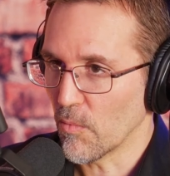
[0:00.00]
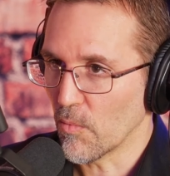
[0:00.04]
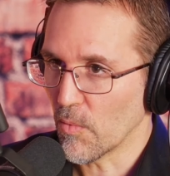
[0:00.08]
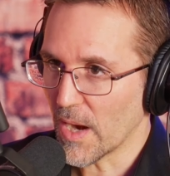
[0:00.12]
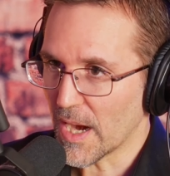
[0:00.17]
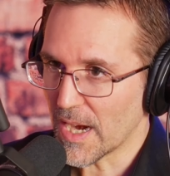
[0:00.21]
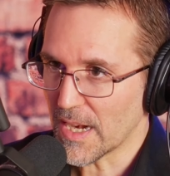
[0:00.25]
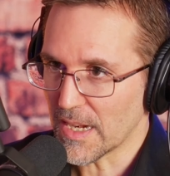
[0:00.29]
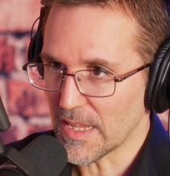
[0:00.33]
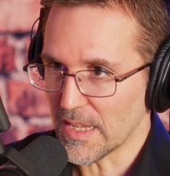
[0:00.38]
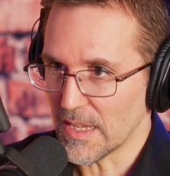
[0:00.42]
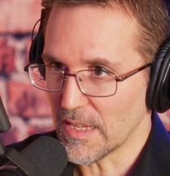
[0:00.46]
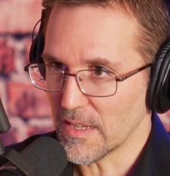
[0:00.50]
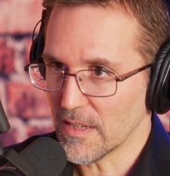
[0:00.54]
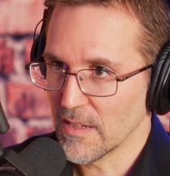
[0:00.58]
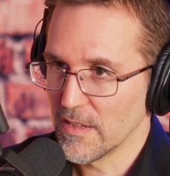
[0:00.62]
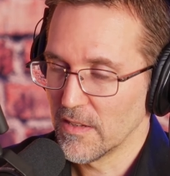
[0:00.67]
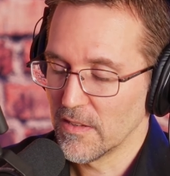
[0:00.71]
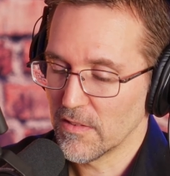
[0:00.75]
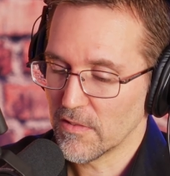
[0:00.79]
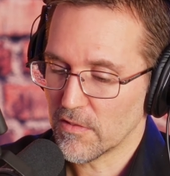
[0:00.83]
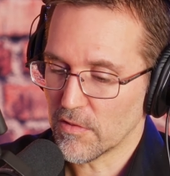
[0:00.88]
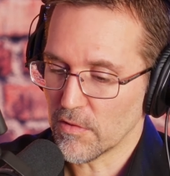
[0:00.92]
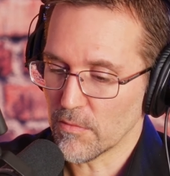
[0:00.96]
ready
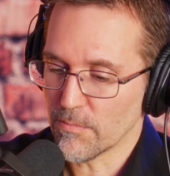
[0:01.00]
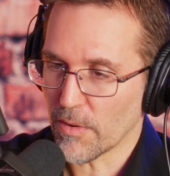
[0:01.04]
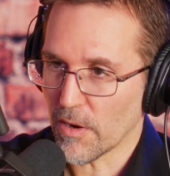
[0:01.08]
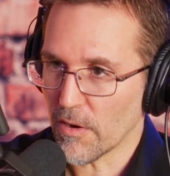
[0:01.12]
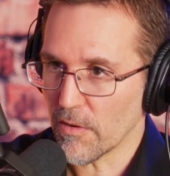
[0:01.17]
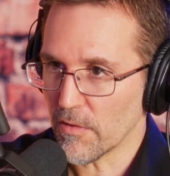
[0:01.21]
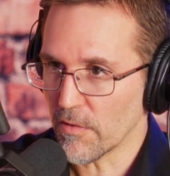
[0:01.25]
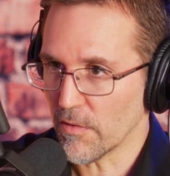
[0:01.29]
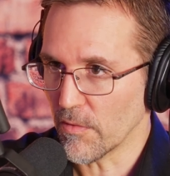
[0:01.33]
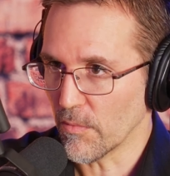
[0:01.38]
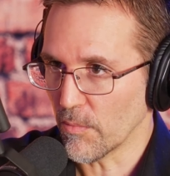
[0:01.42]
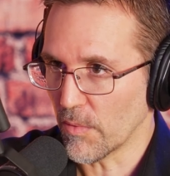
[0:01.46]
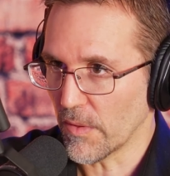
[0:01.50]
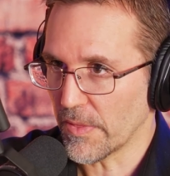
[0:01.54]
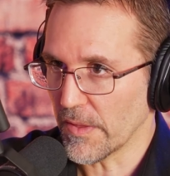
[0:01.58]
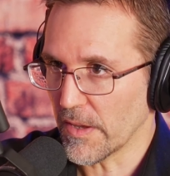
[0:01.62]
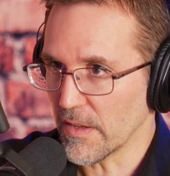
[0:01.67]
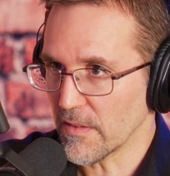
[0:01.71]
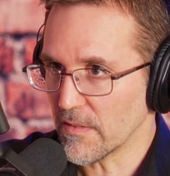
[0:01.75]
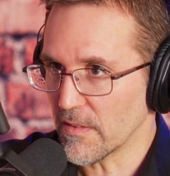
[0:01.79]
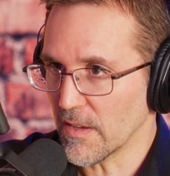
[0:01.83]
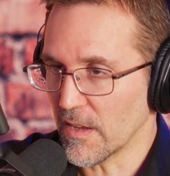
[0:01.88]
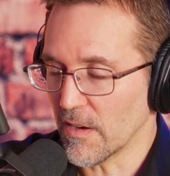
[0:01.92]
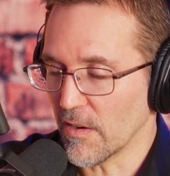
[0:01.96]
to partner with
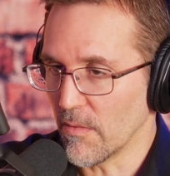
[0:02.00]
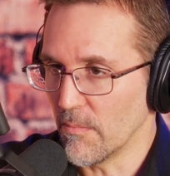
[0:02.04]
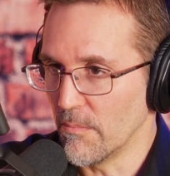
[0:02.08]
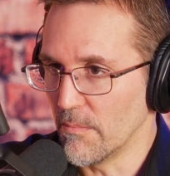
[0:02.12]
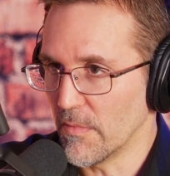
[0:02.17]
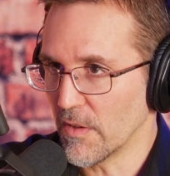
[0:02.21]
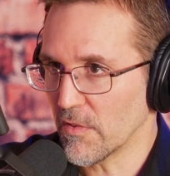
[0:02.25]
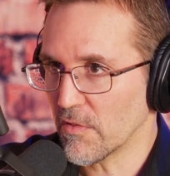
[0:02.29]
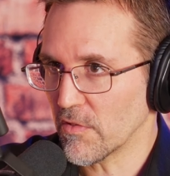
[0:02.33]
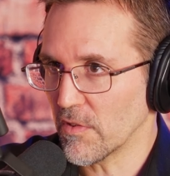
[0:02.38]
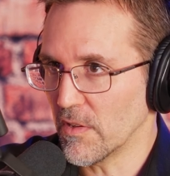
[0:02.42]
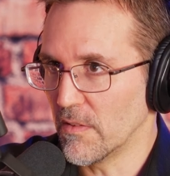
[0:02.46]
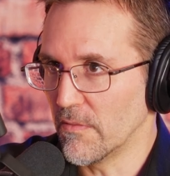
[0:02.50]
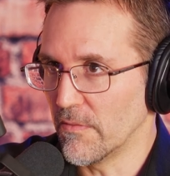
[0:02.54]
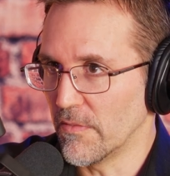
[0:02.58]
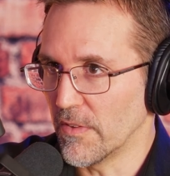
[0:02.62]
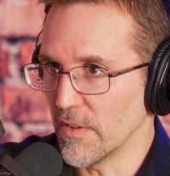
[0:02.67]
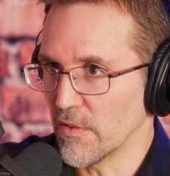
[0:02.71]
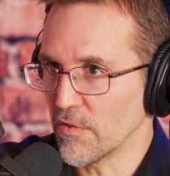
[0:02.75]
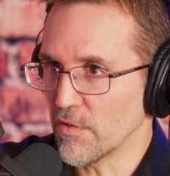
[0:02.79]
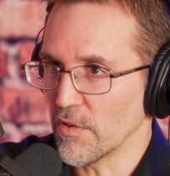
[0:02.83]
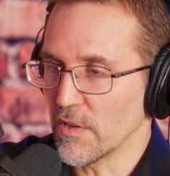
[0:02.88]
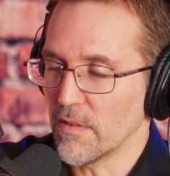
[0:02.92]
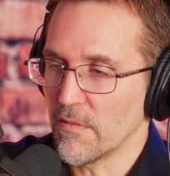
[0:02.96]
us in our mission,
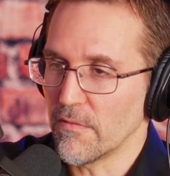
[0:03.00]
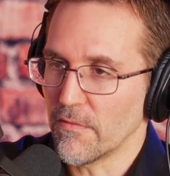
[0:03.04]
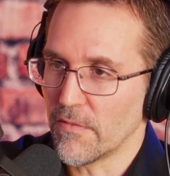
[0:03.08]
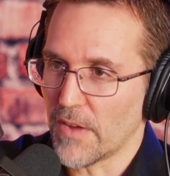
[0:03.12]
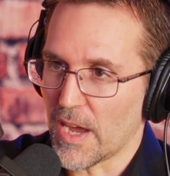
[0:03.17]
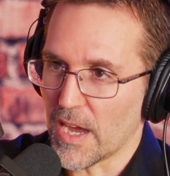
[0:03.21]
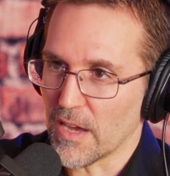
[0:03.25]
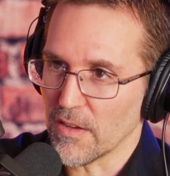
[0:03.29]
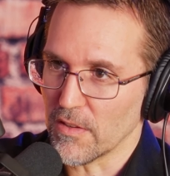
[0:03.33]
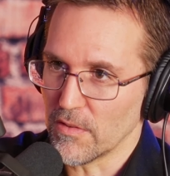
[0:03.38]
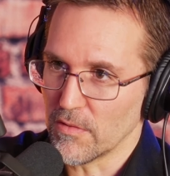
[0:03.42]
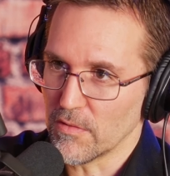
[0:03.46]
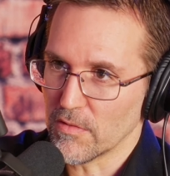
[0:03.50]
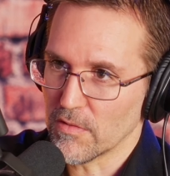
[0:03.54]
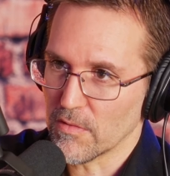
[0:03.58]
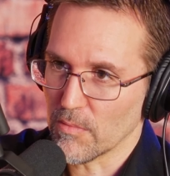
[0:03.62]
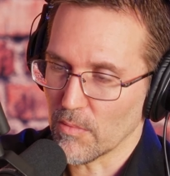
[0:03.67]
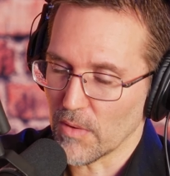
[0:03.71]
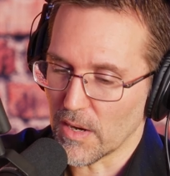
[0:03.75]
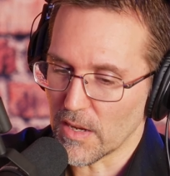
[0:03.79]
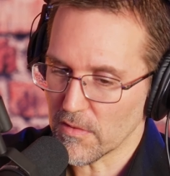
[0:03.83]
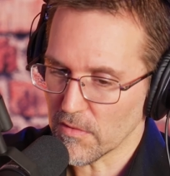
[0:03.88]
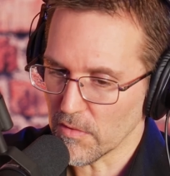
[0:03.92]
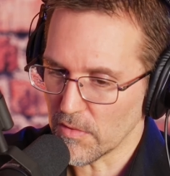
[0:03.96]
vision, and values,
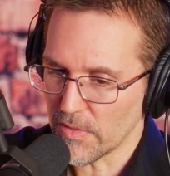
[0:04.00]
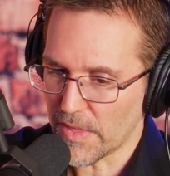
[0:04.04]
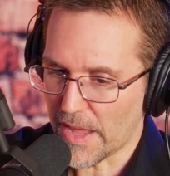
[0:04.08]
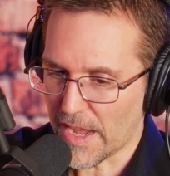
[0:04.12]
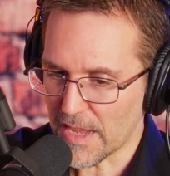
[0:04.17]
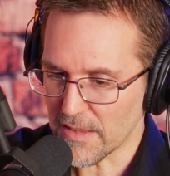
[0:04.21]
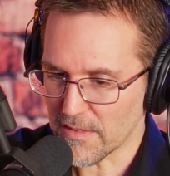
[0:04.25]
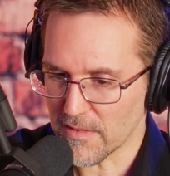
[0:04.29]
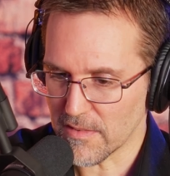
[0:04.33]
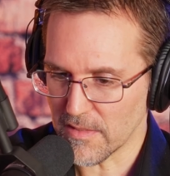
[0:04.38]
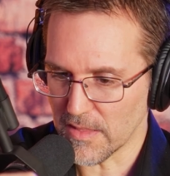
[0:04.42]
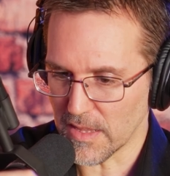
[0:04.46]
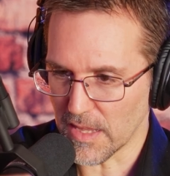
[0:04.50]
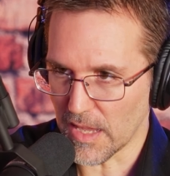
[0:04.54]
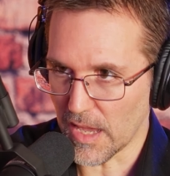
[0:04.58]
right? So that's the